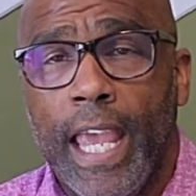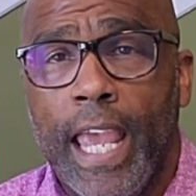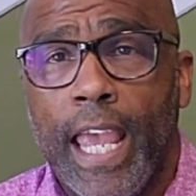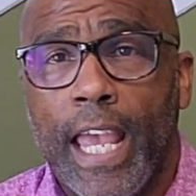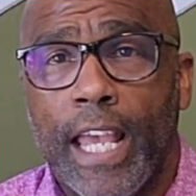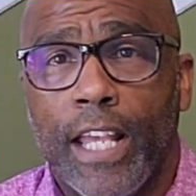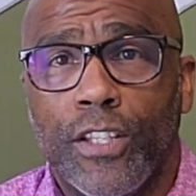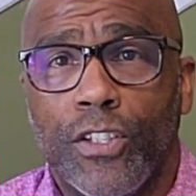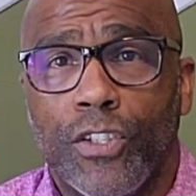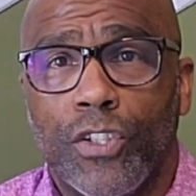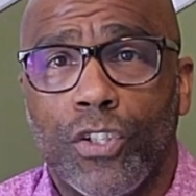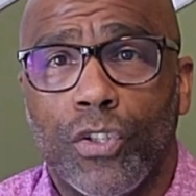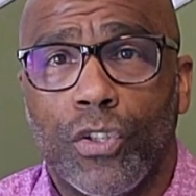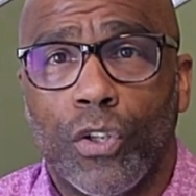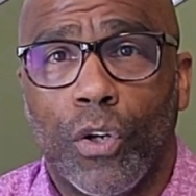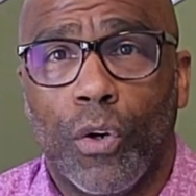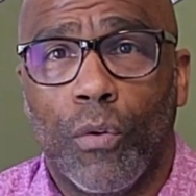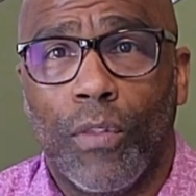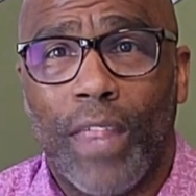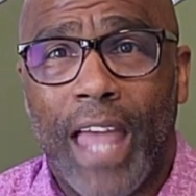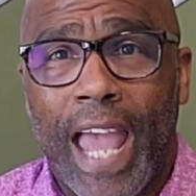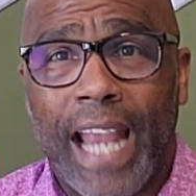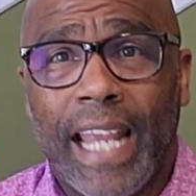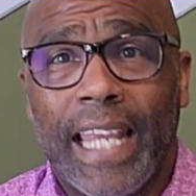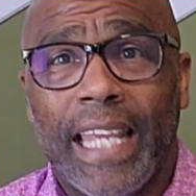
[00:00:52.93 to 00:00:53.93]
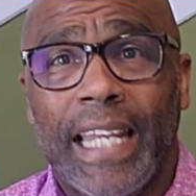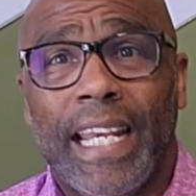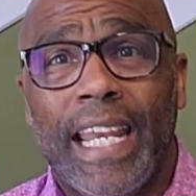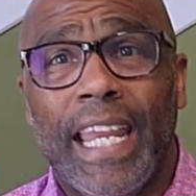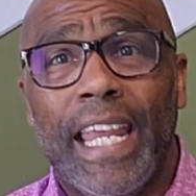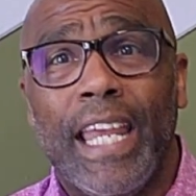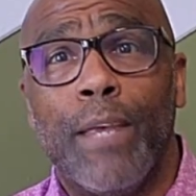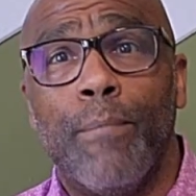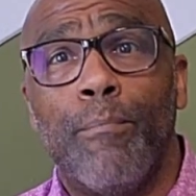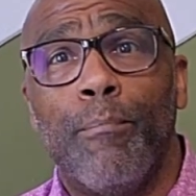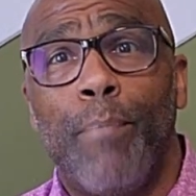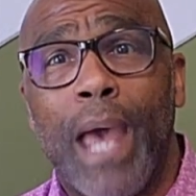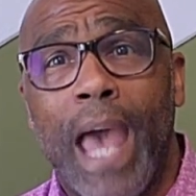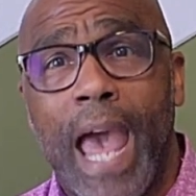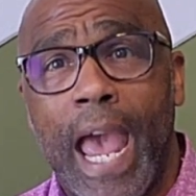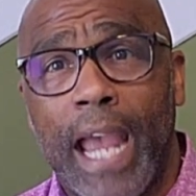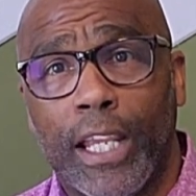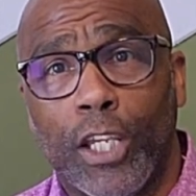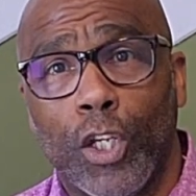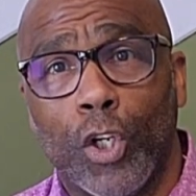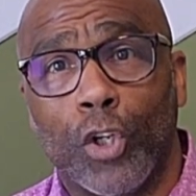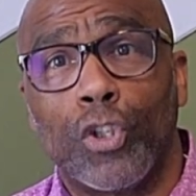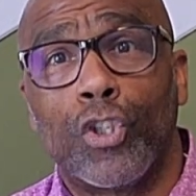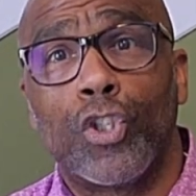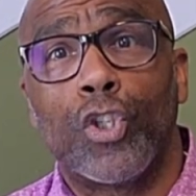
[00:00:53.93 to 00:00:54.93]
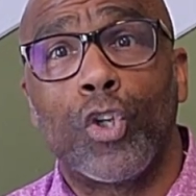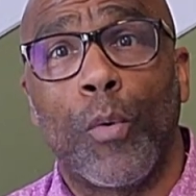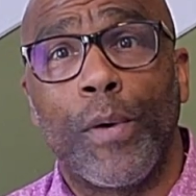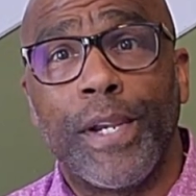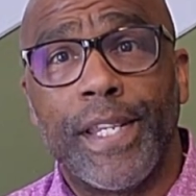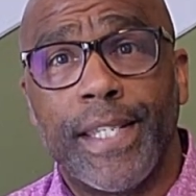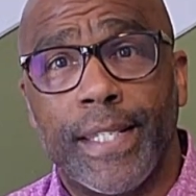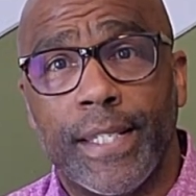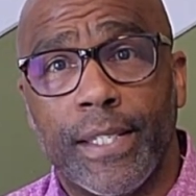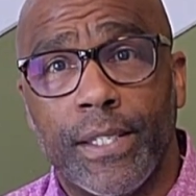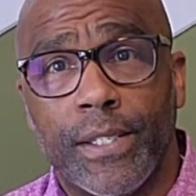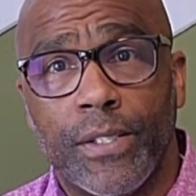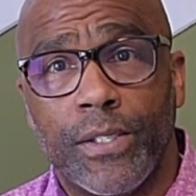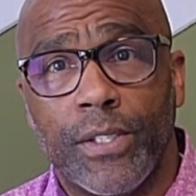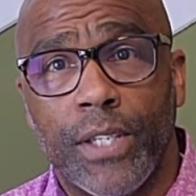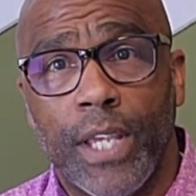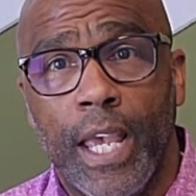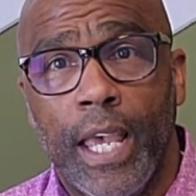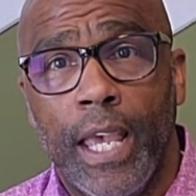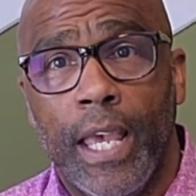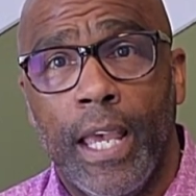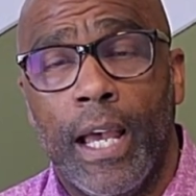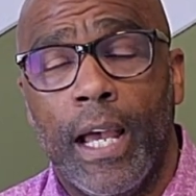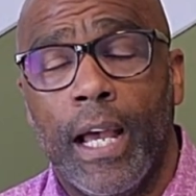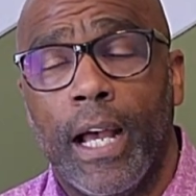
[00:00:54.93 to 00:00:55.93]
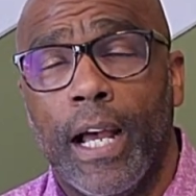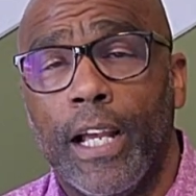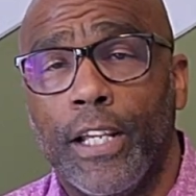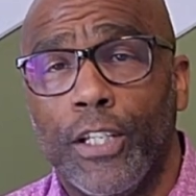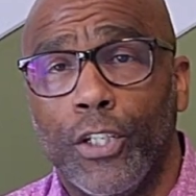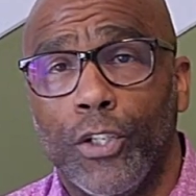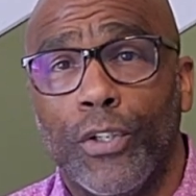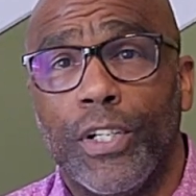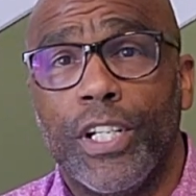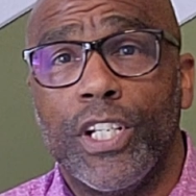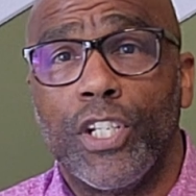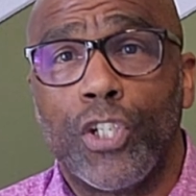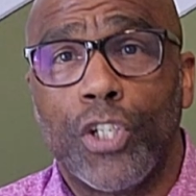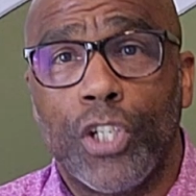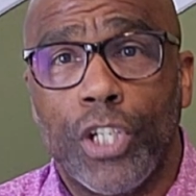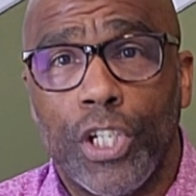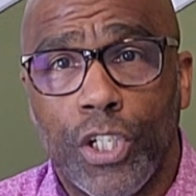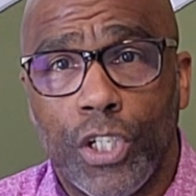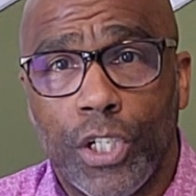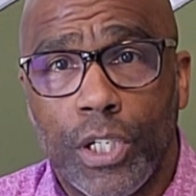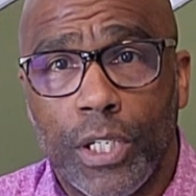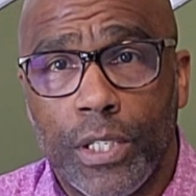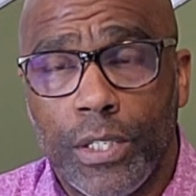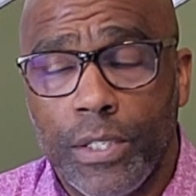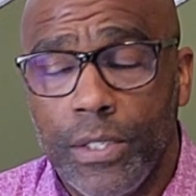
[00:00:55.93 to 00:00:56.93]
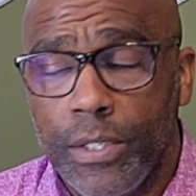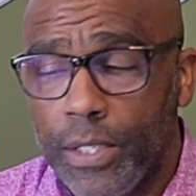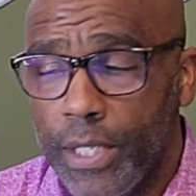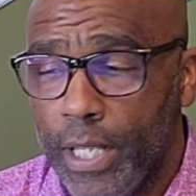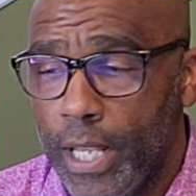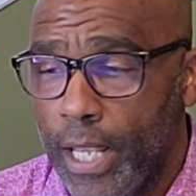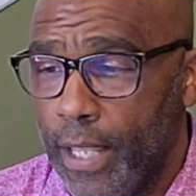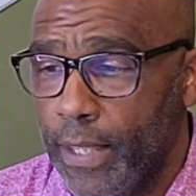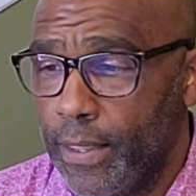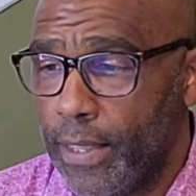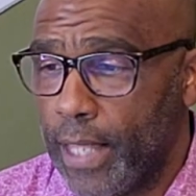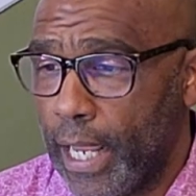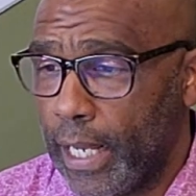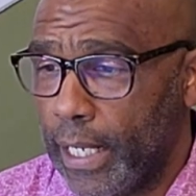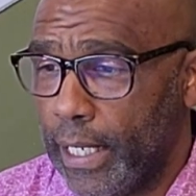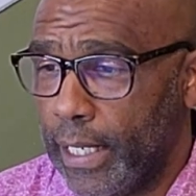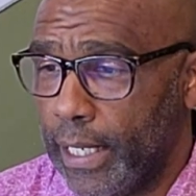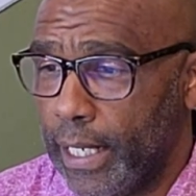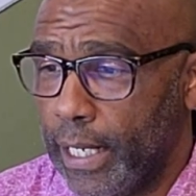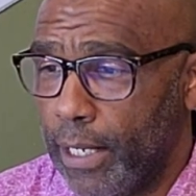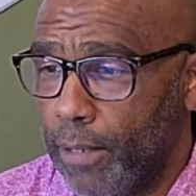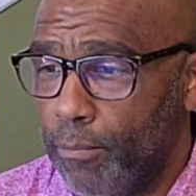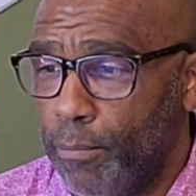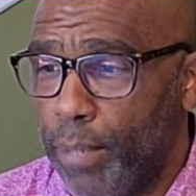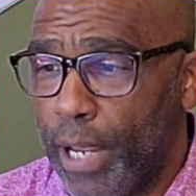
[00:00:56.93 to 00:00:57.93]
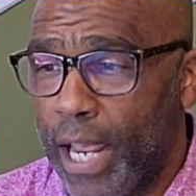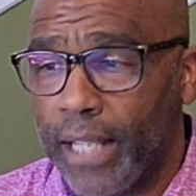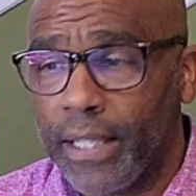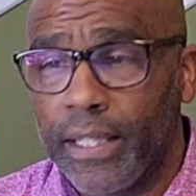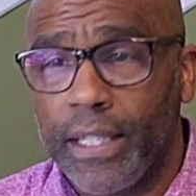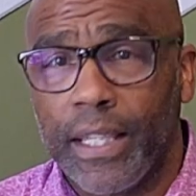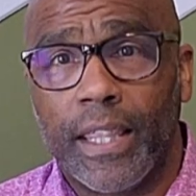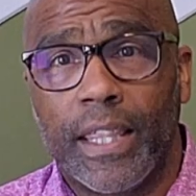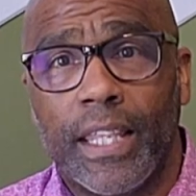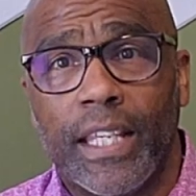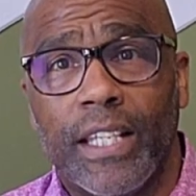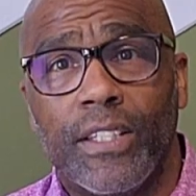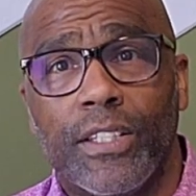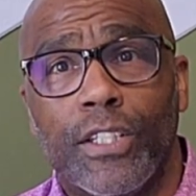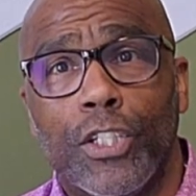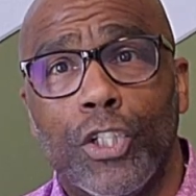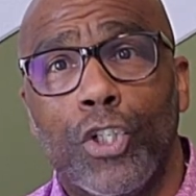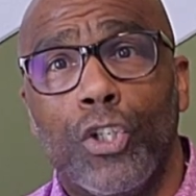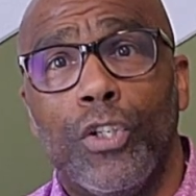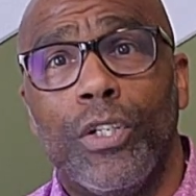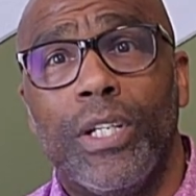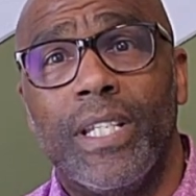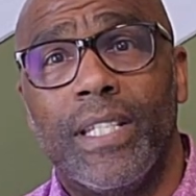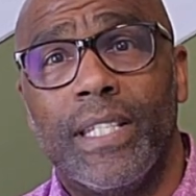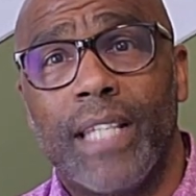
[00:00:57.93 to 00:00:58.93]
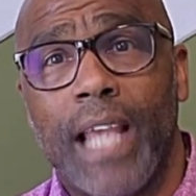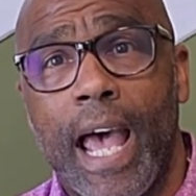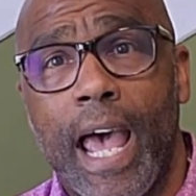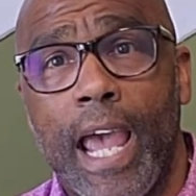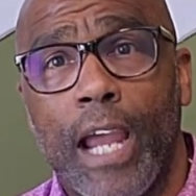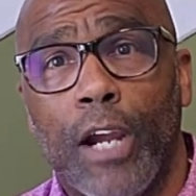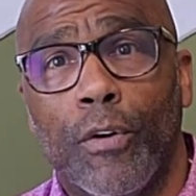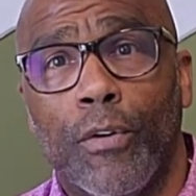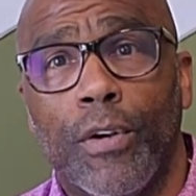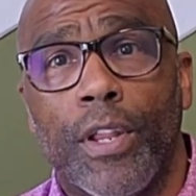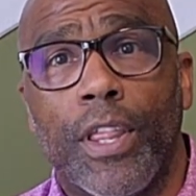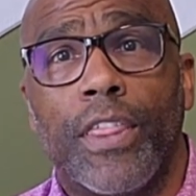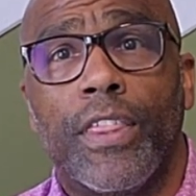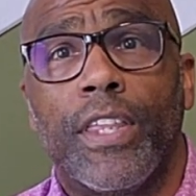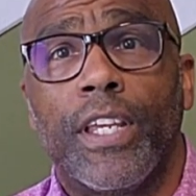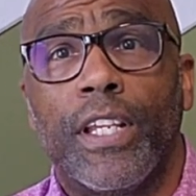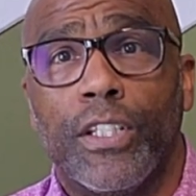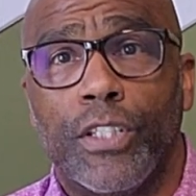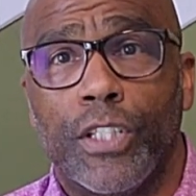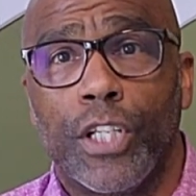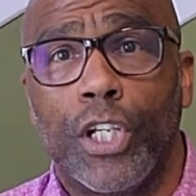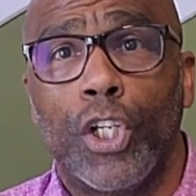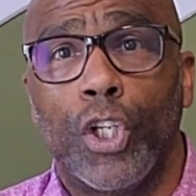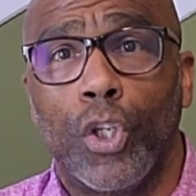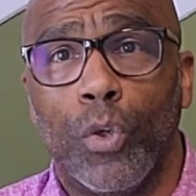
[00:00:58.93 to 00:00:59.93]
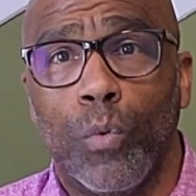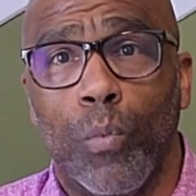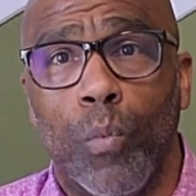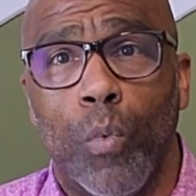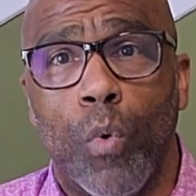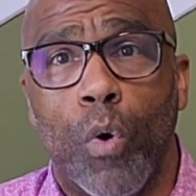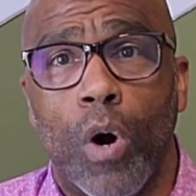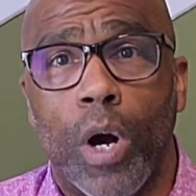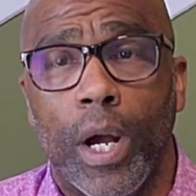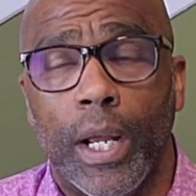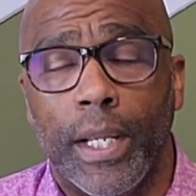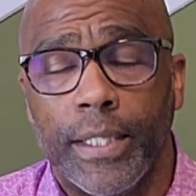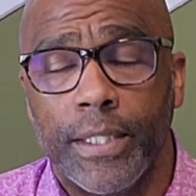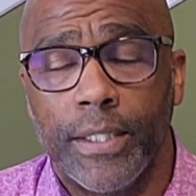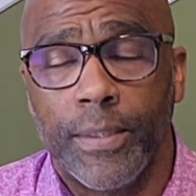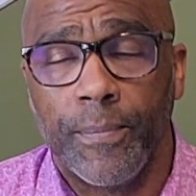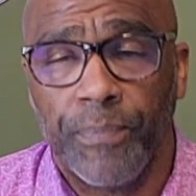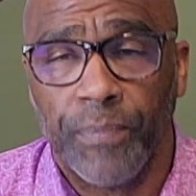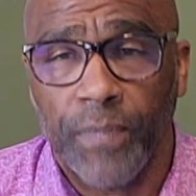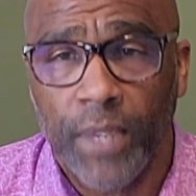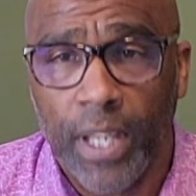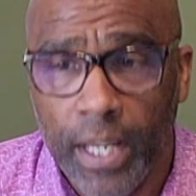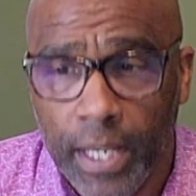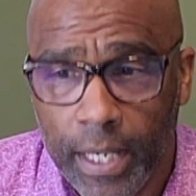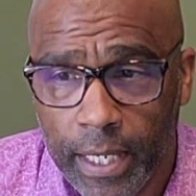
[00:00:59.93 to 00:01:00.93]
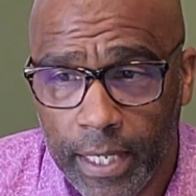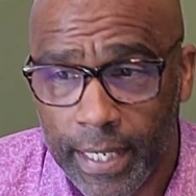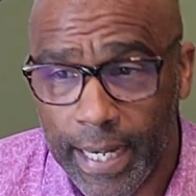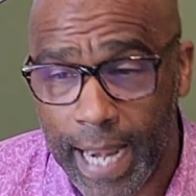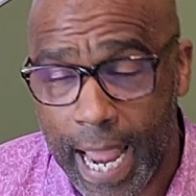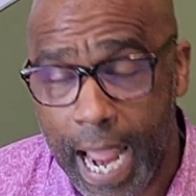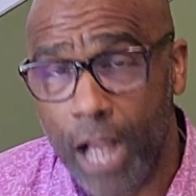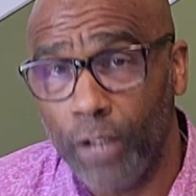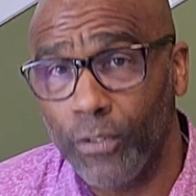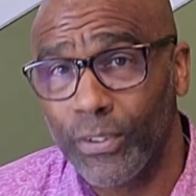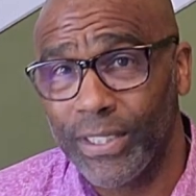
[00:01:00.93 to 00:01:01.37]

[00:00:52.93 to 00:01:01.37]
And so that can impact your choices, your decisions, that can impact the things that you desire or the things that you want. Now,